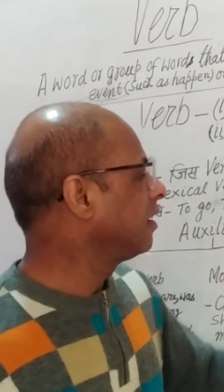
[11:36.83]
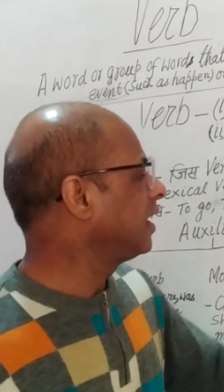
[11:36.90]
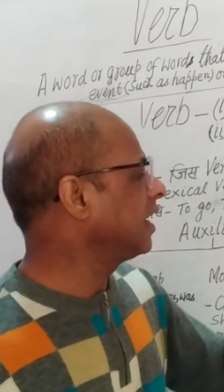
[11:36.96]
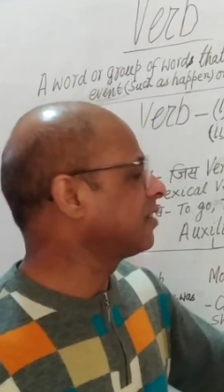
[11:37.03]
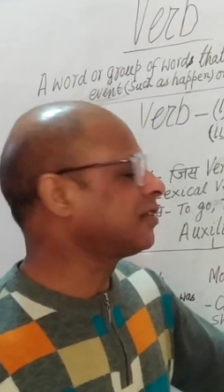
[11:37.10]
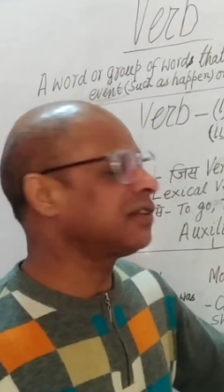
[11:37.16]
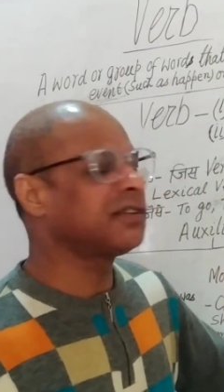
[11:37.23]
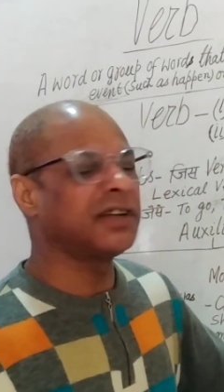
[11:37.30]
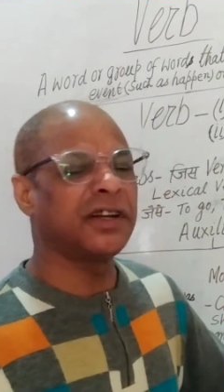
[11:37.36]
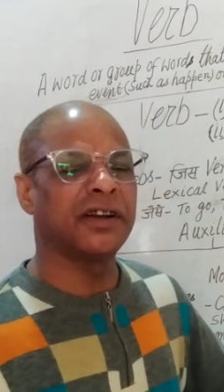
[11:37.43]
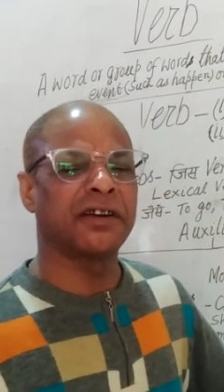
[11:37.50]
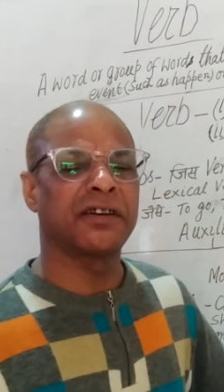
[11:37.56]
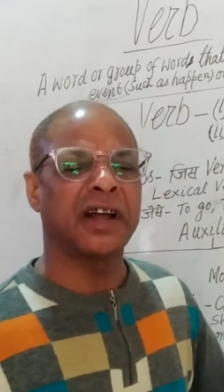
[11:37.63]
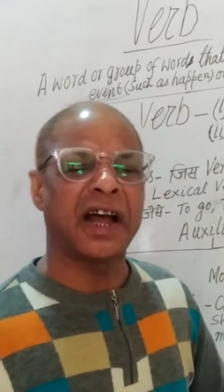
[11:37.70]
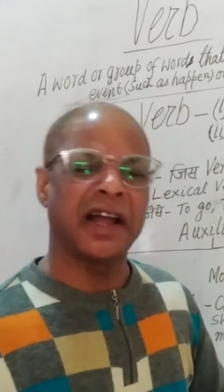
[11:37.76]
Next is
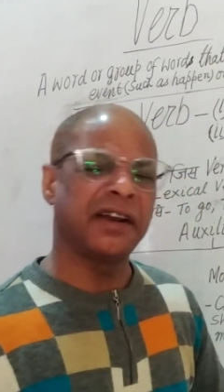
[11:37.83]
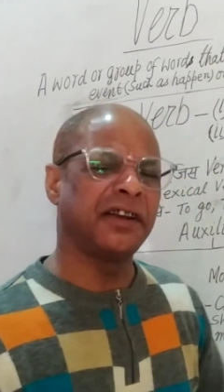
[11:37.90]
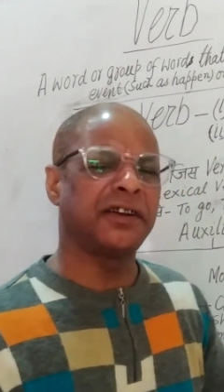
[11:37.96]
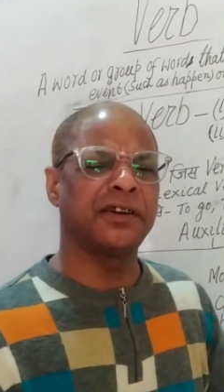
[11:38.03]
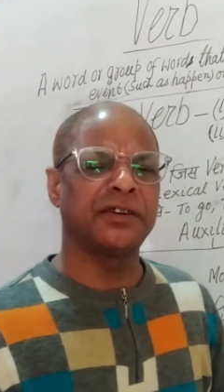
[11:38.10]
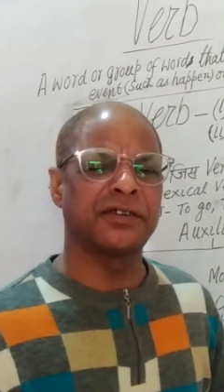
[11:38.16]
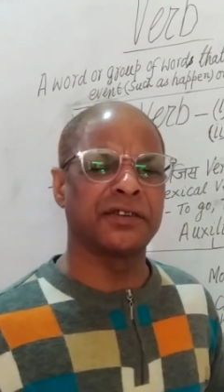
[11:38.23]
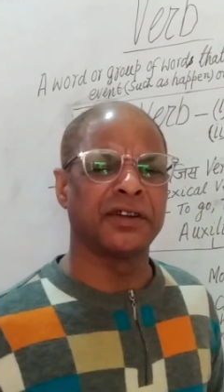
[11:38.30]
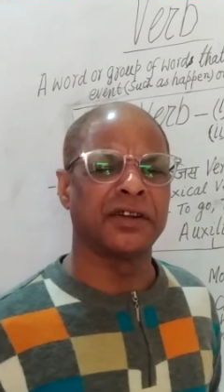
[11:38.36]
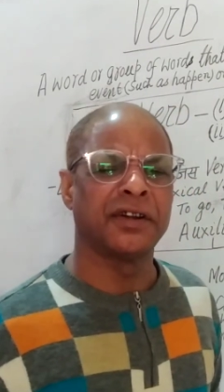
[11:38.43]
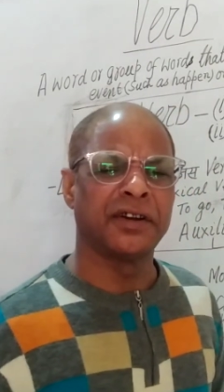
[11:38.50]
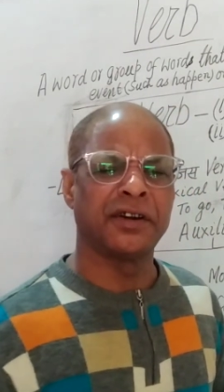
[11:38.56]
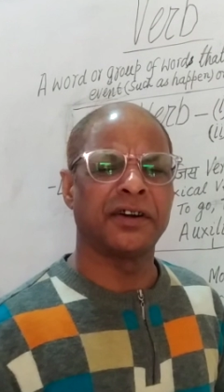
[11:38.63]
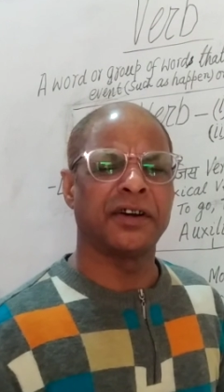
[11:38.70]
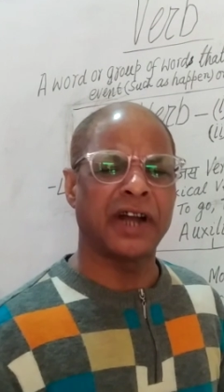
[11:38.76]
didn't. I
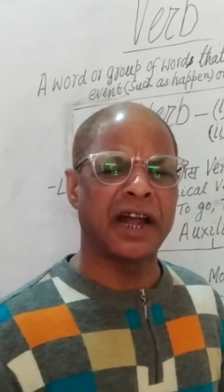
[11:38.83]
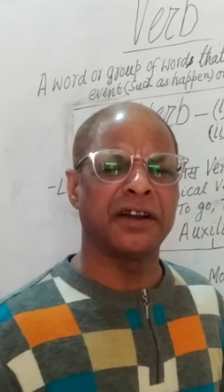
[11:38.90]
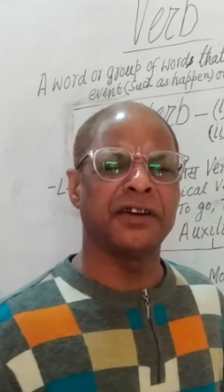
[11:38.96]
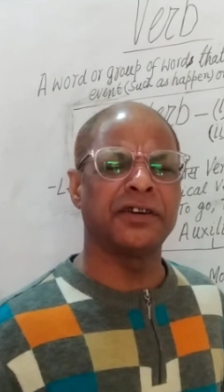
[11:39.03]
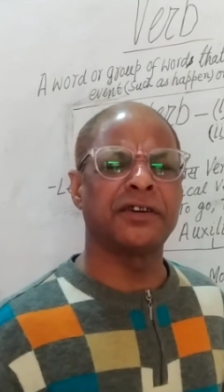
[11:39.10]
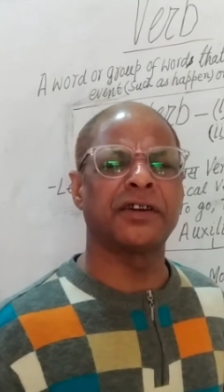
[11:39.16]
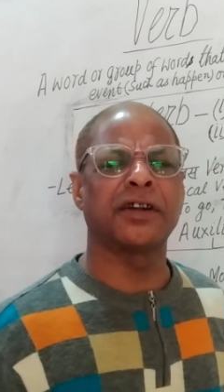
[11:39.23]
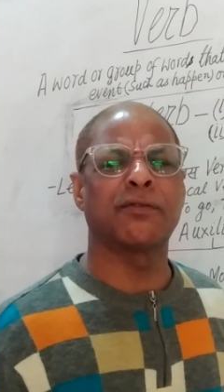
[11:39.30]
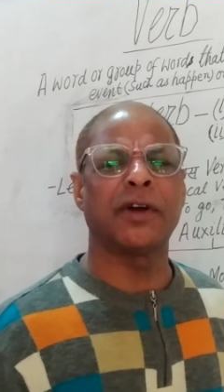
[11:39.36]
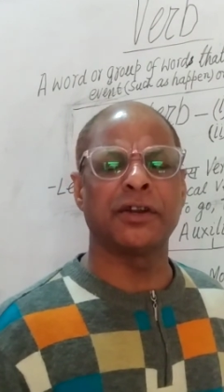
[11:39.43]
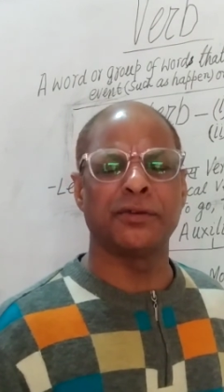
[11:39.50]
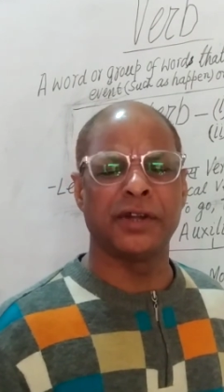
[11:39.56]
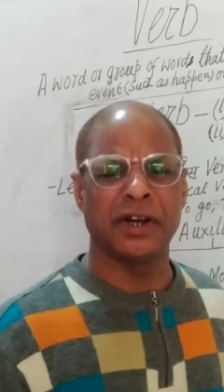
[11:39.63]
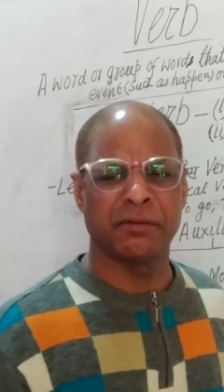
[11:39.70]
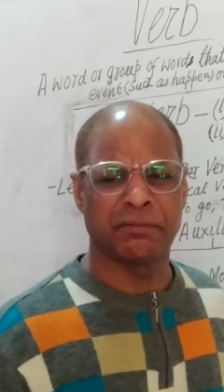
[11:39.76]
didn't require
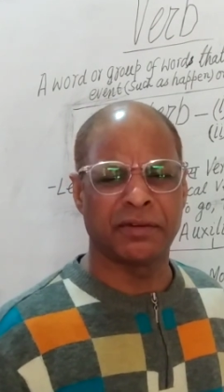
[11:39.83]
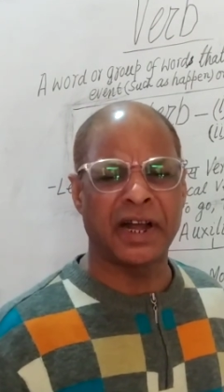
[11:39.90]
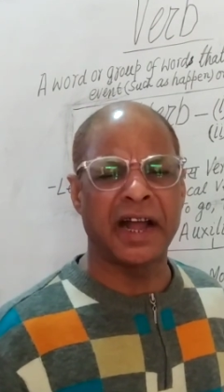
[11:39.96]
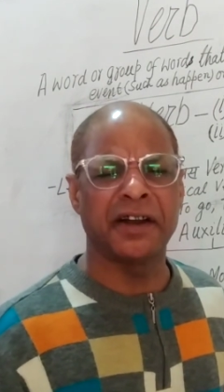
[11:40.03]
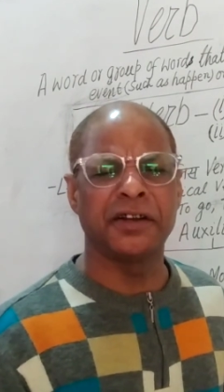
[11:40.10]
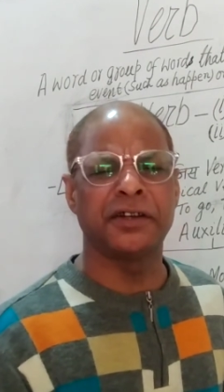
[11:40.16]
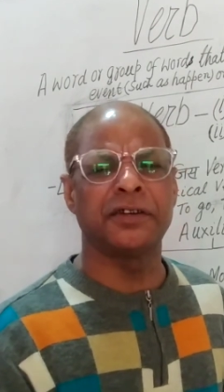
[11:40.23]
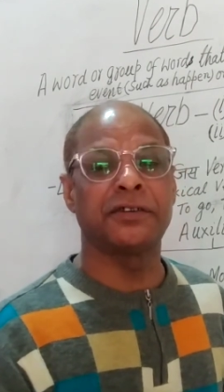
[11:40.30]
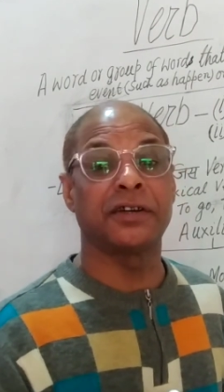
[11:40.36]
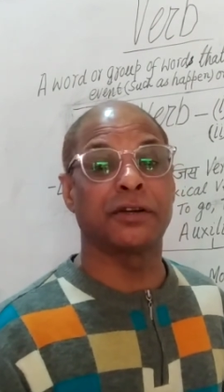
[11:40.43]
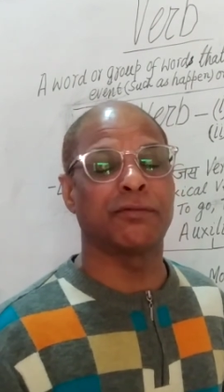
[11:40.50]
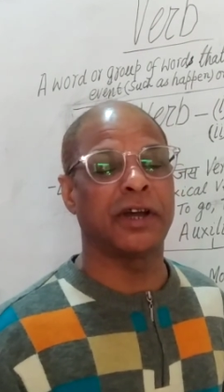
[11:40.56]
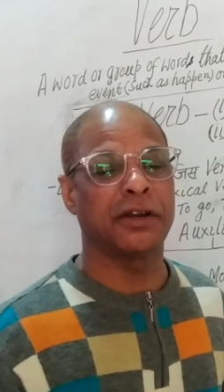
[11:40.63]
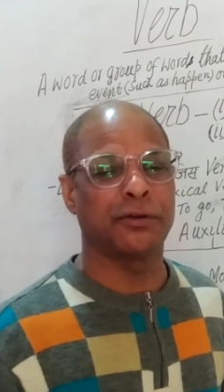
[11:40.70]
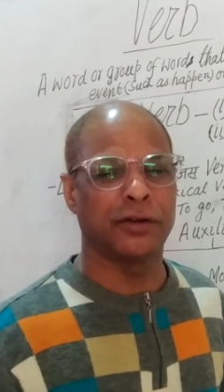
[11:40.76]
your help. I didn't
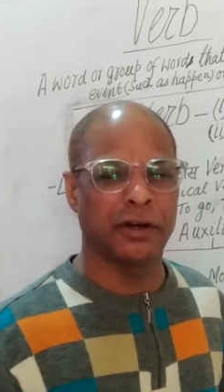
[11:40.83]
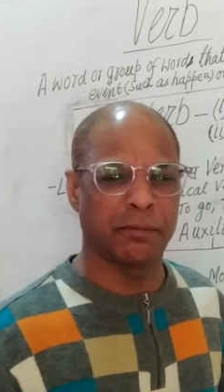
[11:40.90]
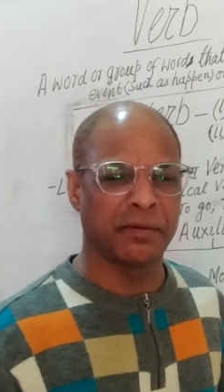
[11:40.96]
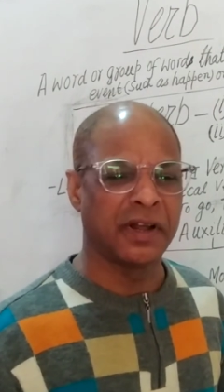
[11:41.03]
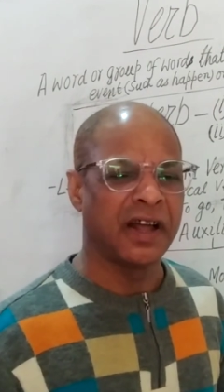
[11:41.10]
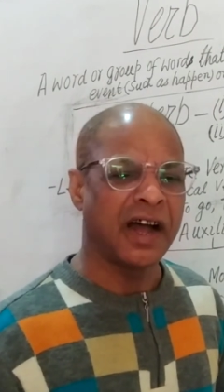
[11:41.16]
require your help.